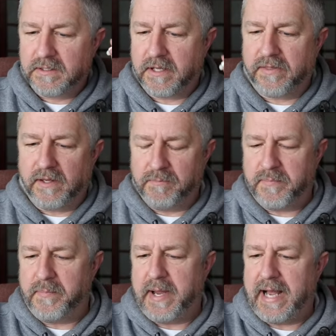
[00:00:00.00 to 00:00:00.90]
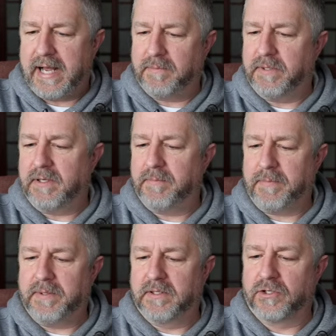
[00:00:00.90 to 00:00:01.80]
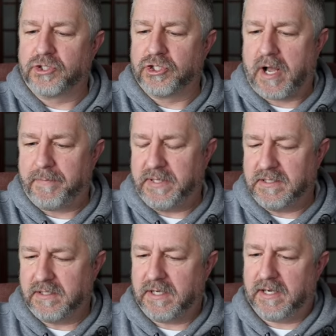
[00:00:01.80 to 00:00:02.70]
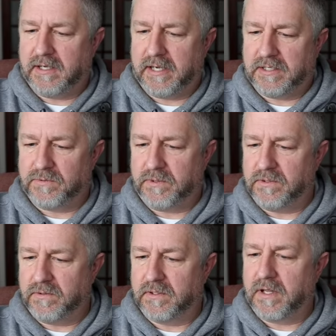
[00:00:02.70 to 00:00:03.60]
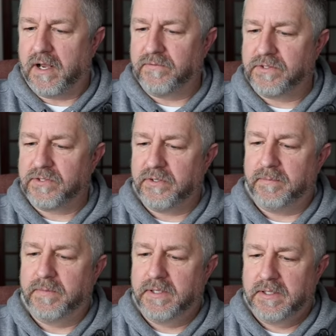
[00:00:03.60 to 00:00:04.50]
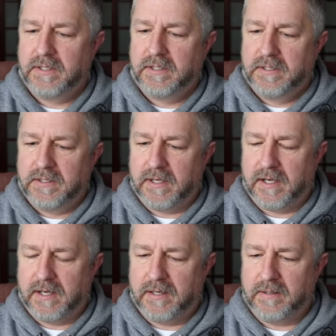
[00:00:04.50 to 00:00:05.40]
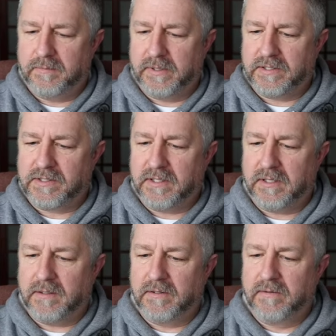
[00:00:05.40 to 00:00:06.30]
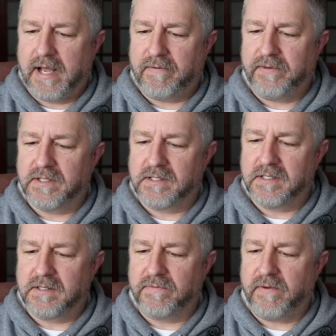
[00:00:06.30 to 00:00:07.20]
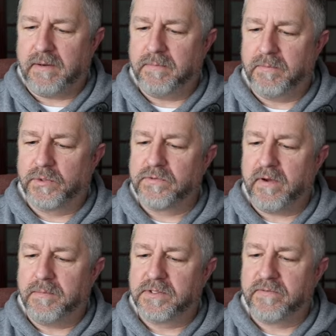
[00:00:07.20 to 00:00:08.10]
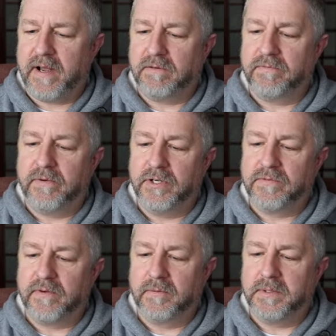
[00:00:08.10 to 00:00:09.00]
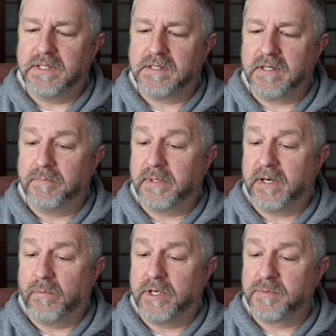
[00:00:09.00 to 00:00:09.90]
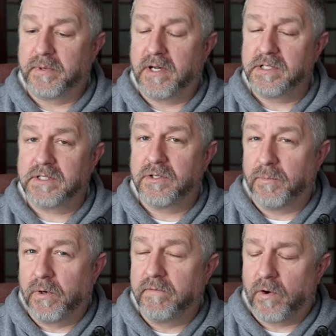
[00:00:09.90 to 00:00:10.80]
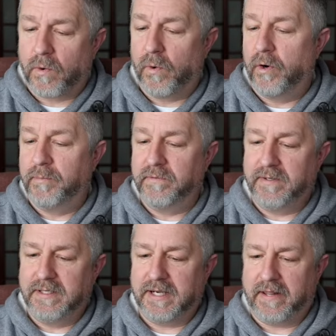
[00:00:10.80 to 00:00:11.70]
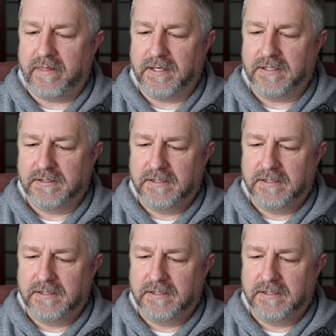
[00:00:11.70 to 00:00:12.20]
nothing bad, but it might be a little choppy today as we do the live stream. Um, let's see. Hafia says the fam most famous found footage film is The Blair Witch Project, so more of a horror movie, I think.